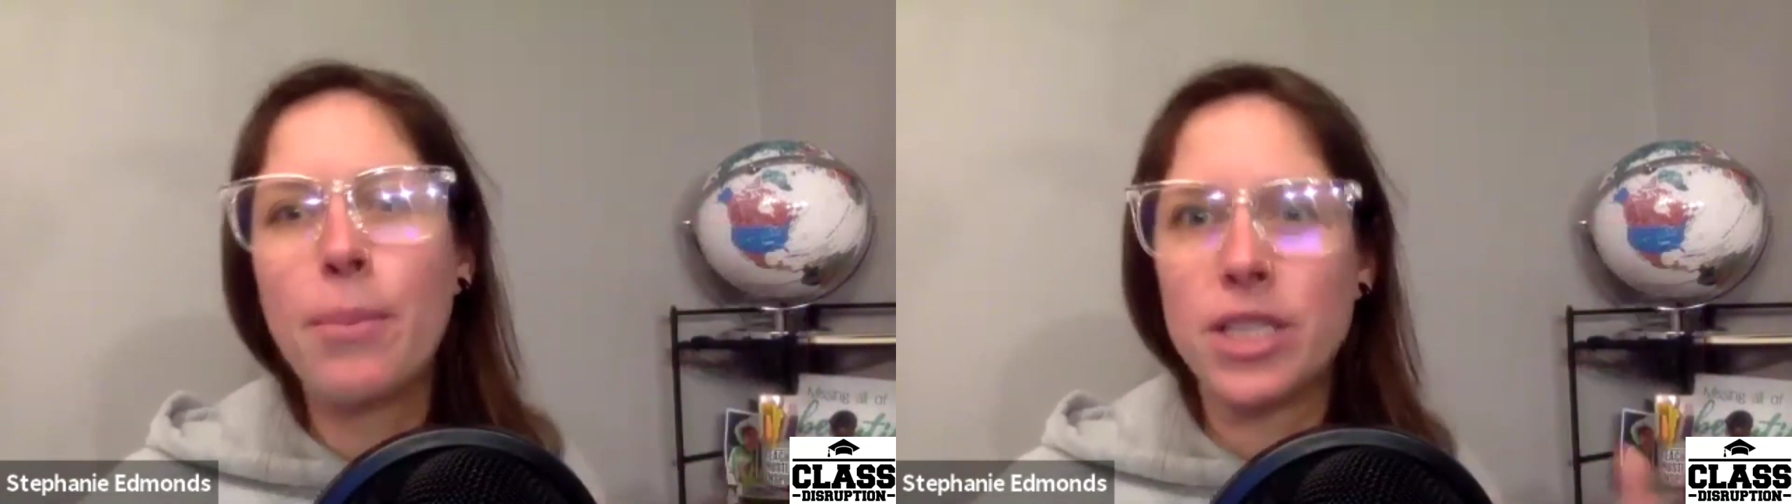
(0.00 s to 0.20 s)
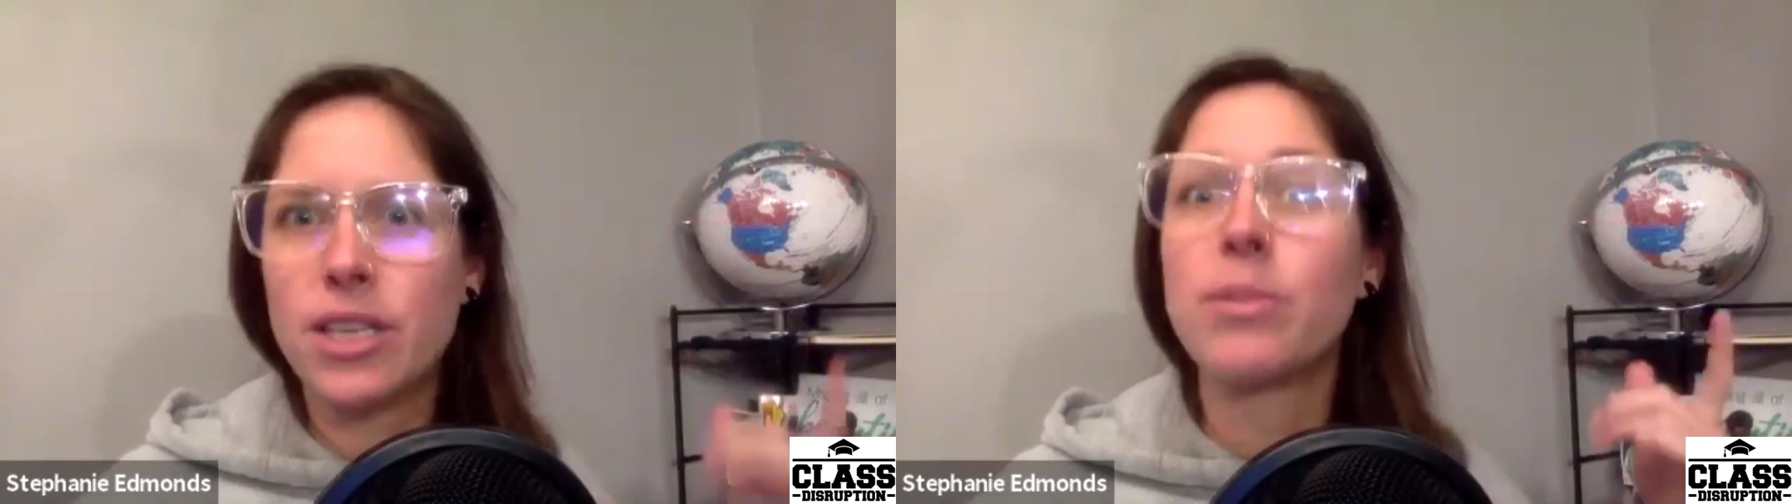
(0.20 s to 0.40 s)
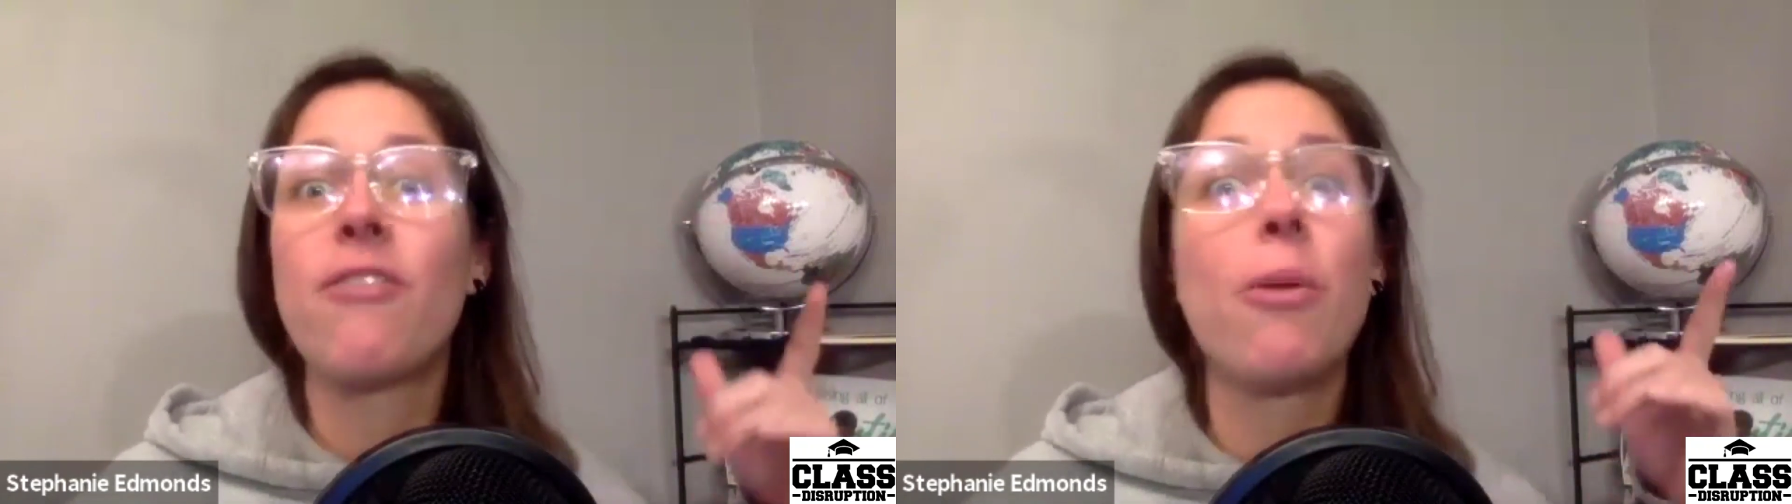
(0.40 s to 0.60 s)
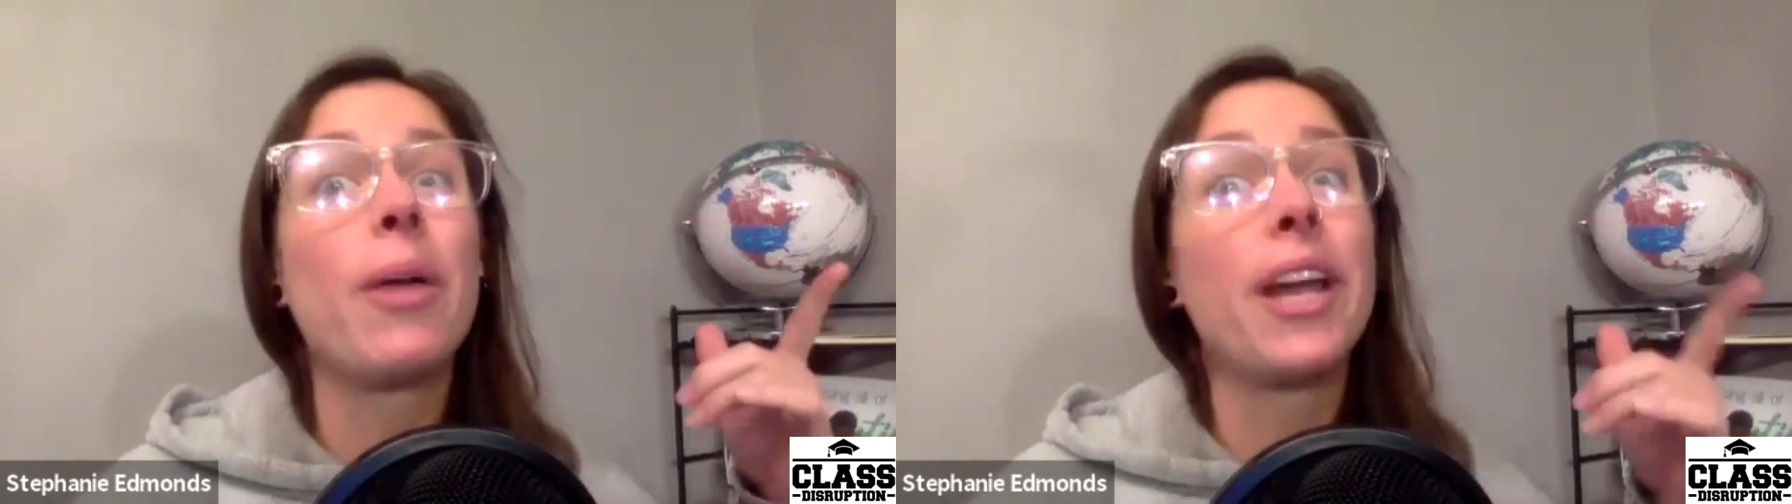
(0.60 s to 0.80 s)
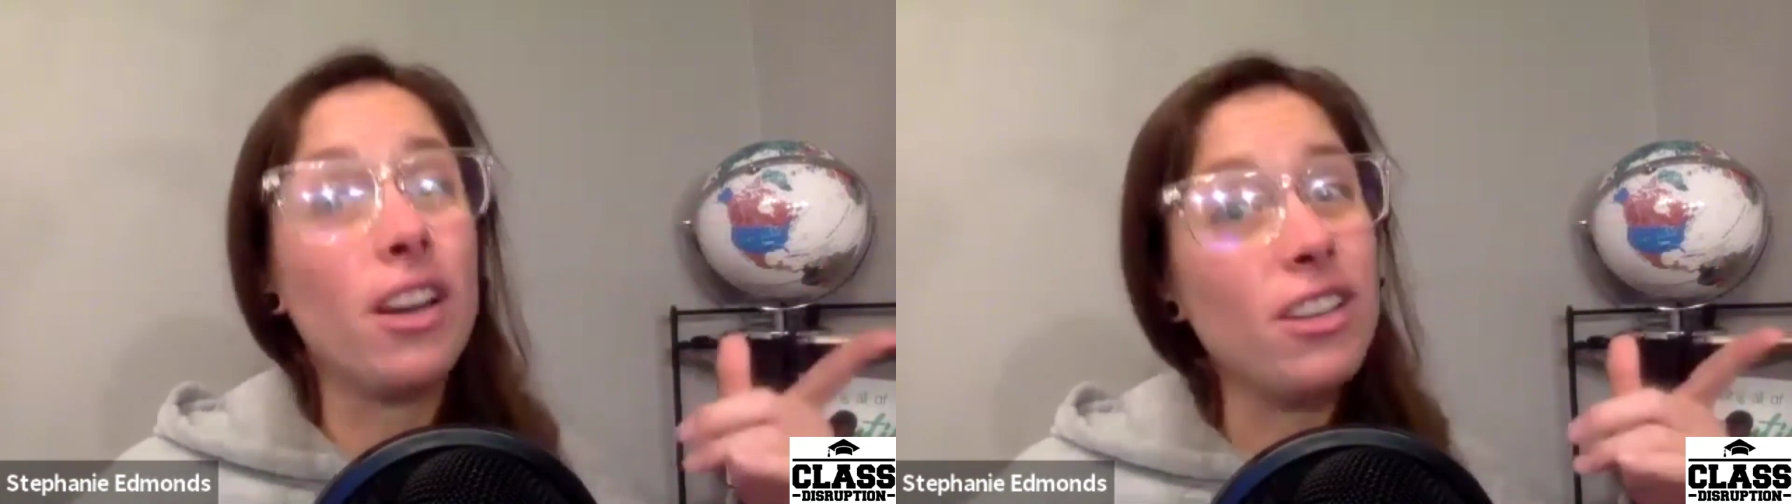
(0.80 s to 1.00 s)
But some stuff I'm
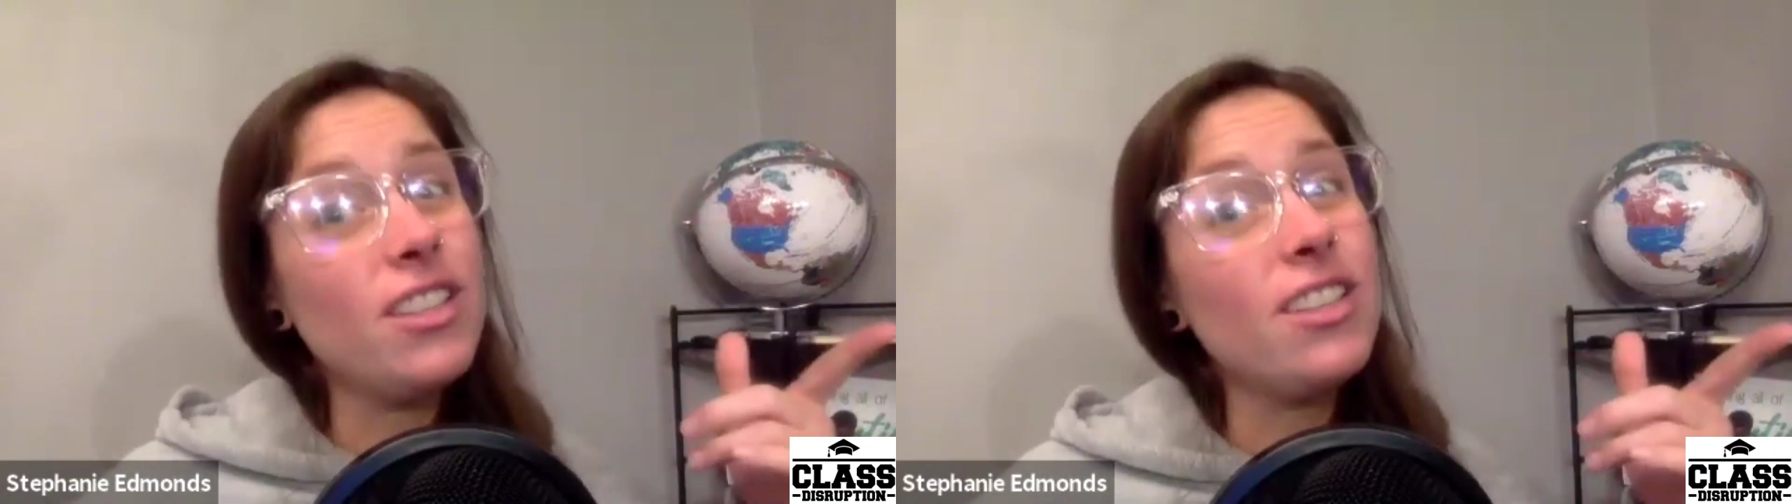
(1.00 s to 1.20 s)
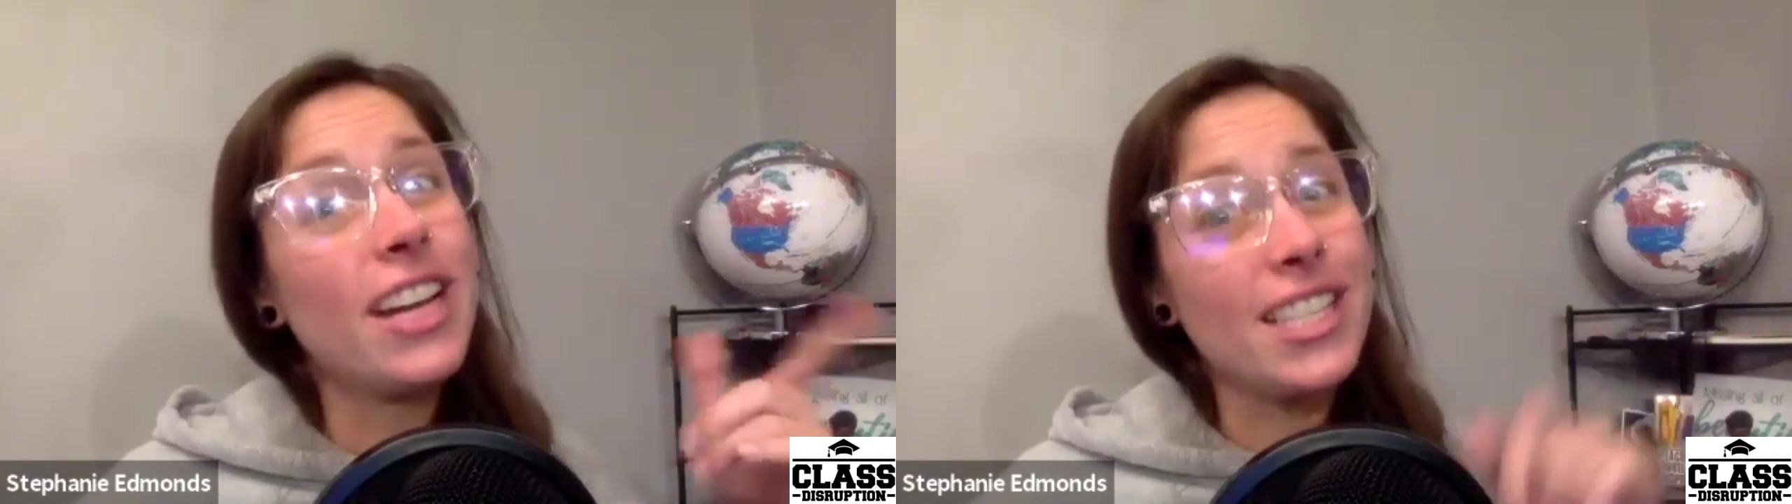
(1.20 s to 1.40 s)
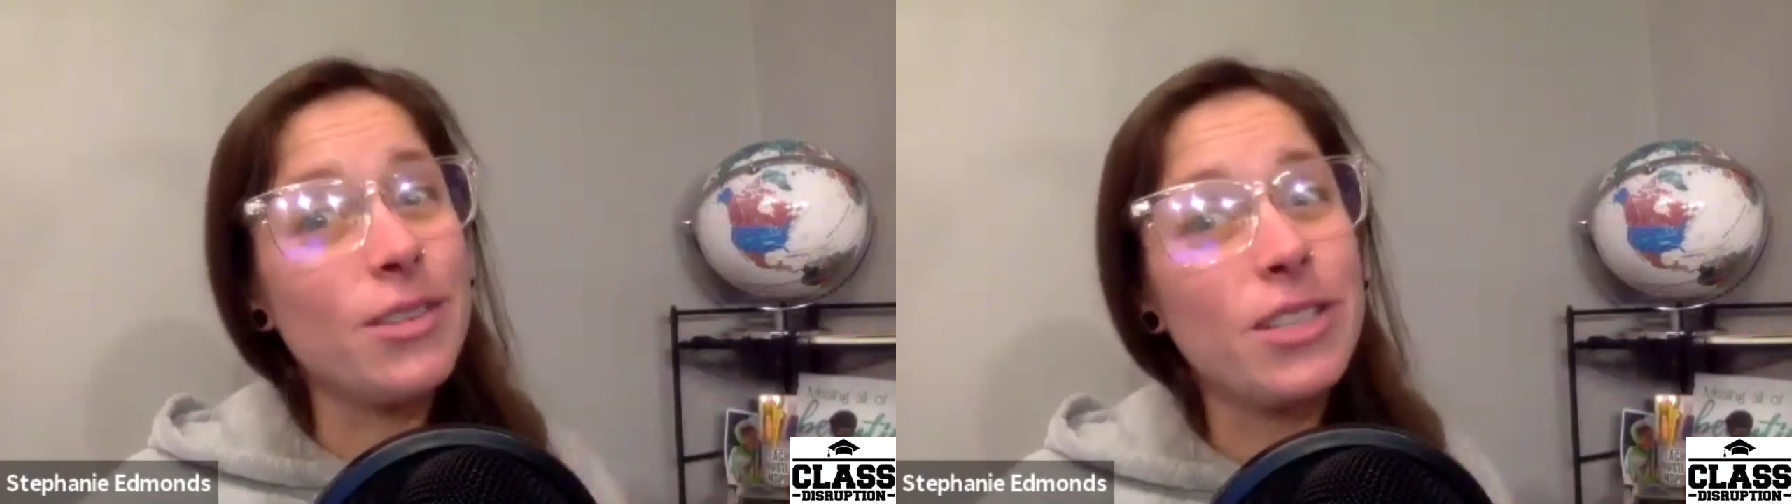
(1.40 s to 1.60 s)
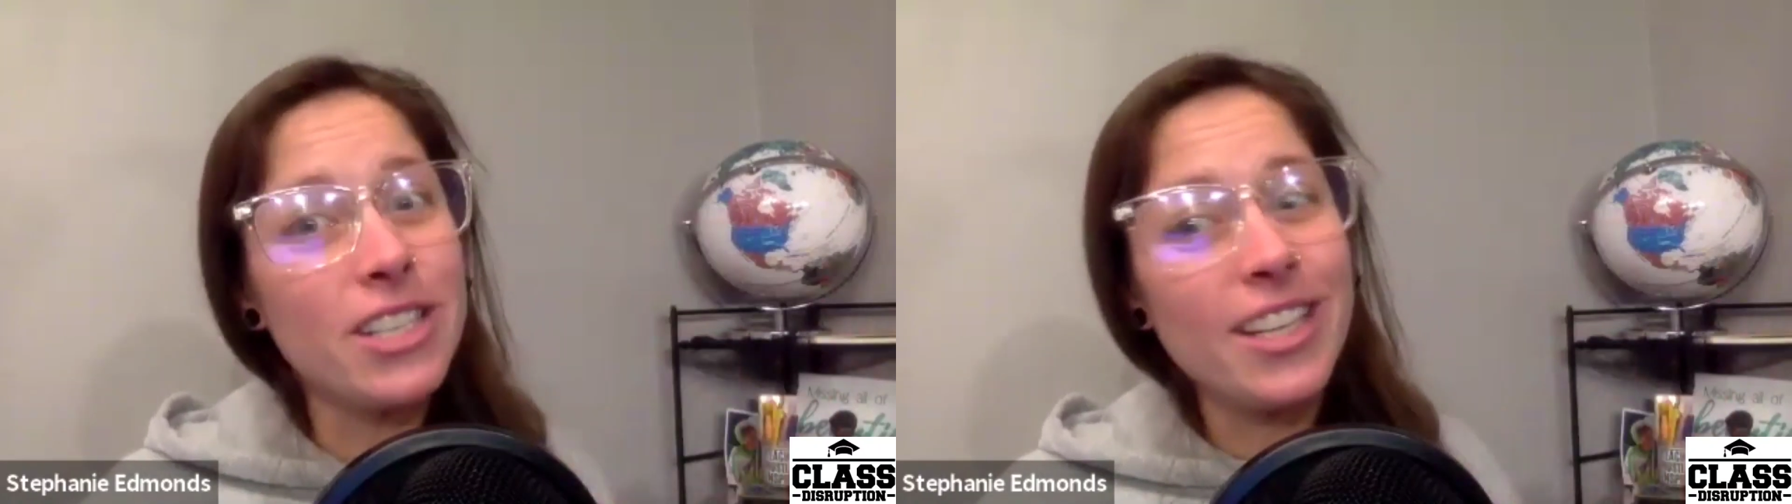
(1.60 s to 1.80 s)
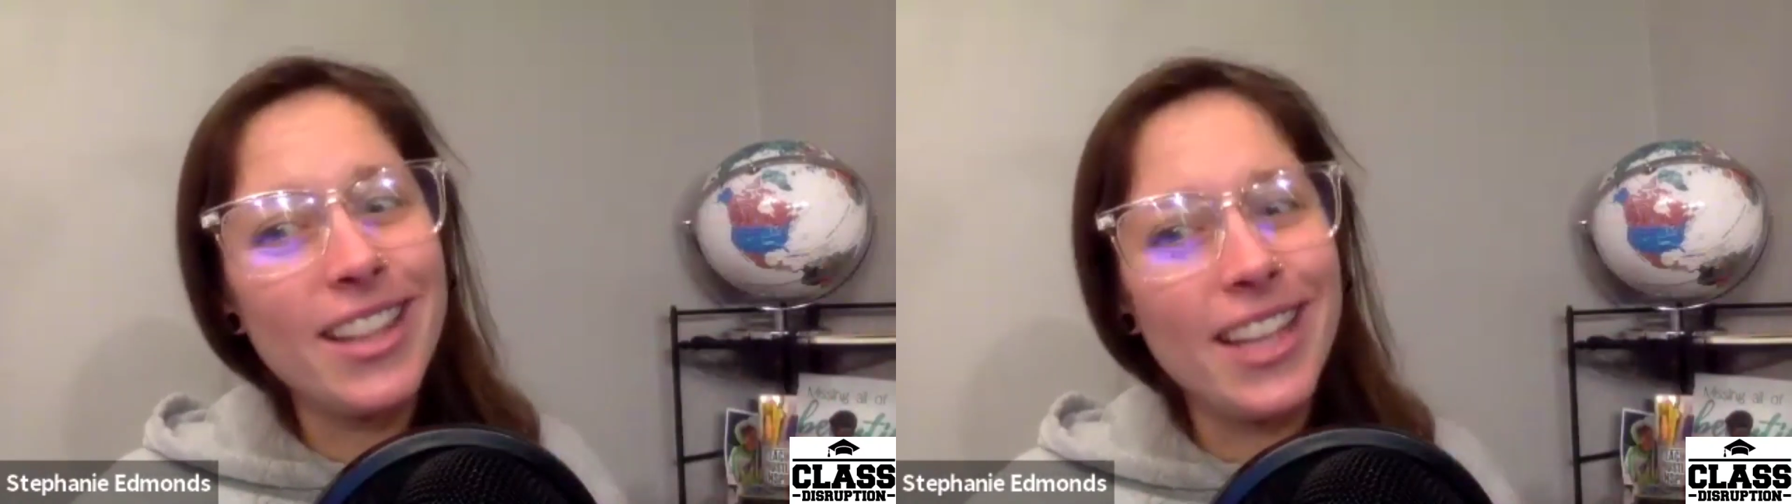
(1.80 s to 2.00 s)
like, oh, I see what you
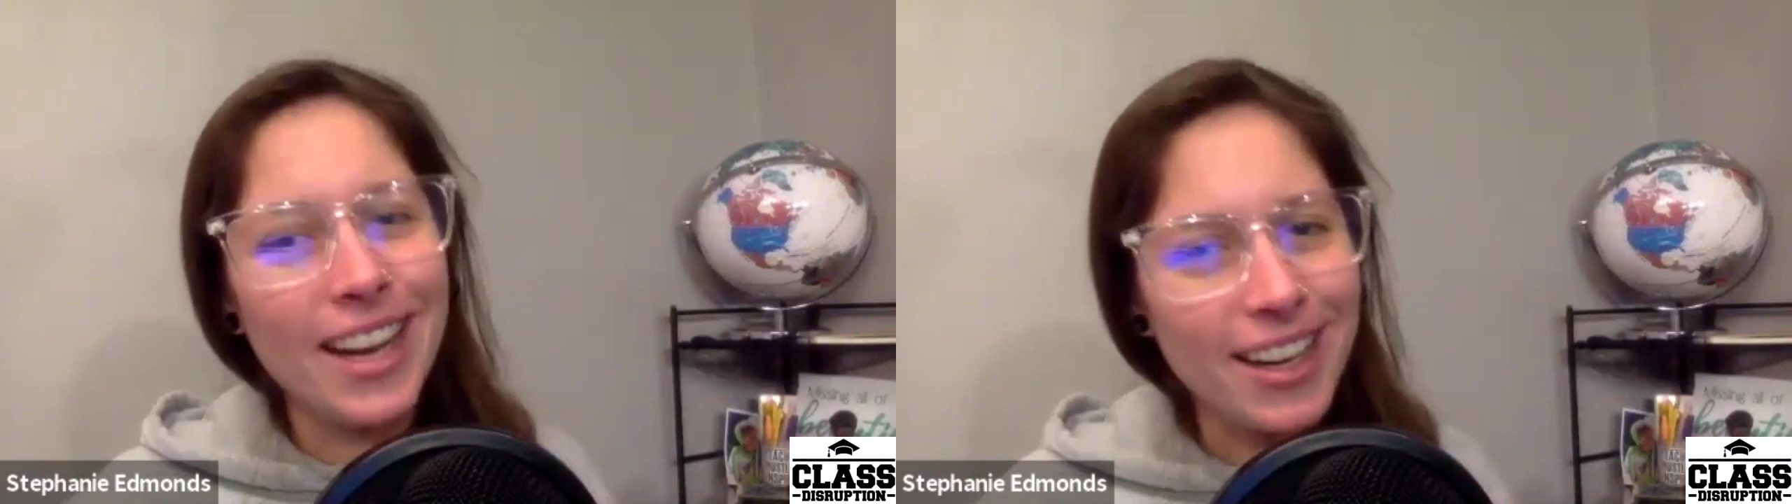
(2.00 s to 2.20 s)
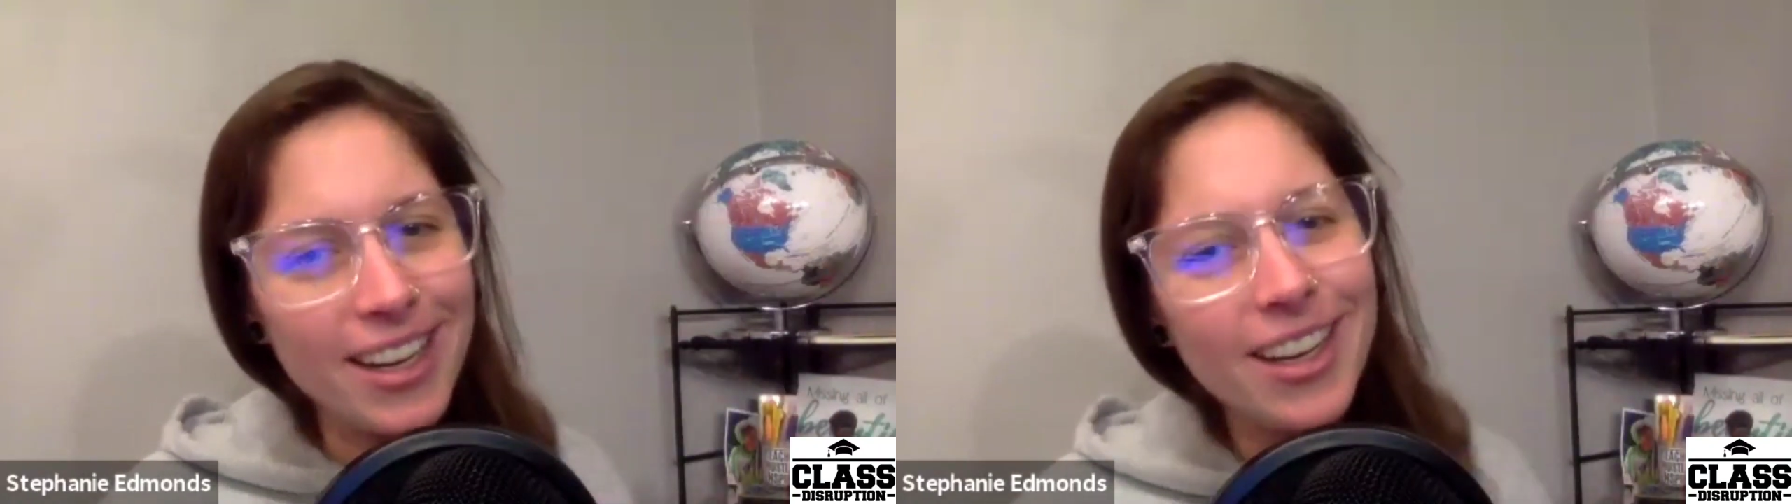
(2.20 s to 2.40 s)
did there.